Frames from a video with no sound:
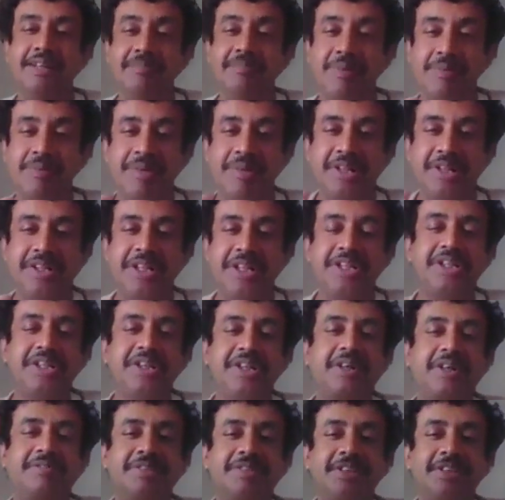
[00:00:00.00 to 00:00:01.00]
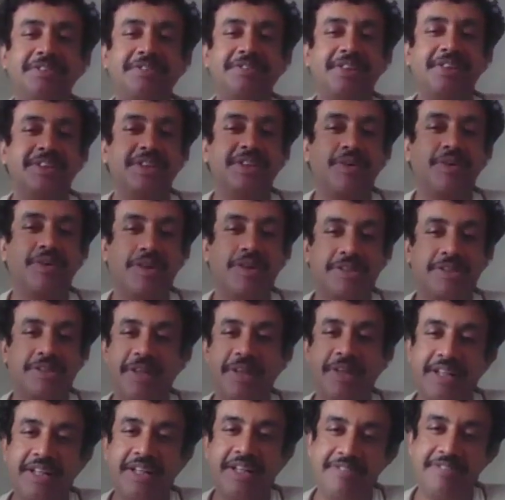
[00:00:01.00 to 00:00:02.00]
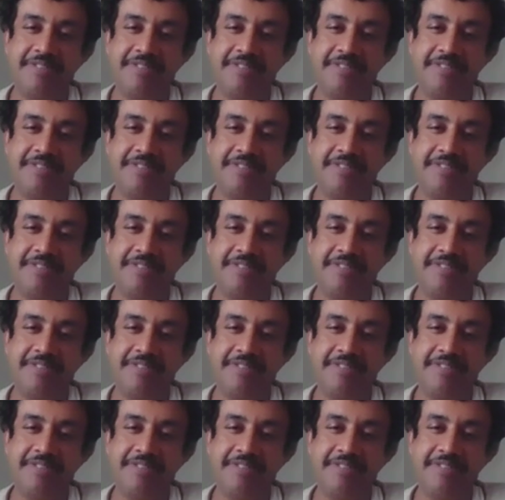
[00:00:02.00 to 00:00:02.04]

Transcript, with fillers: implementation of different cosmic